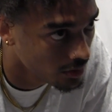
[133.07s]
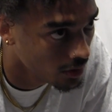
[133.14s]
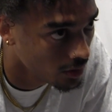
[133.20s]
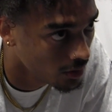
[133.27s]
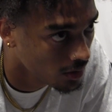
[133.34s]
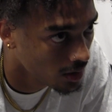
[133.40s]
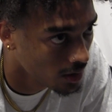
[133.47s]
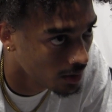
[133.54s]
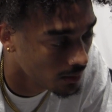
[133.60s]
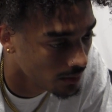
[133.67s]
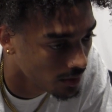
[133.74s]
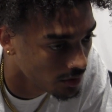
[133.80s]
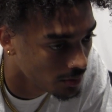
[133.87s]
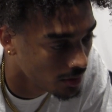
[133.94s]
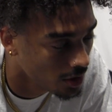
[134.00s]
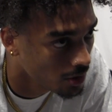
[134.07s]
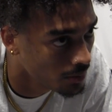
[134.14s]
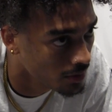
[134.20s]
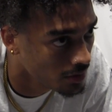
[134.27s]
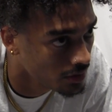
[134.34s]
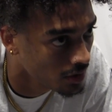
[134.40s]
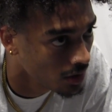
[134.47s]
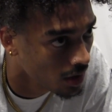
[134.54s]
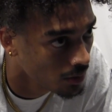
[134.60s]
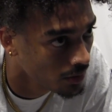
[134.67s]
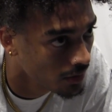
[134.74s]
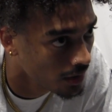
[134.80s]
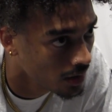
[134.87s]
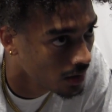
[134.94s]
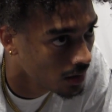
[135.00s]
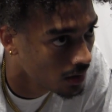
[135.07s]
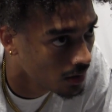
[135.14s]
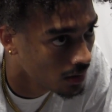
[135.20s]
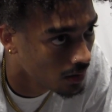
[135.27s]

So he's been helping us a lot with that.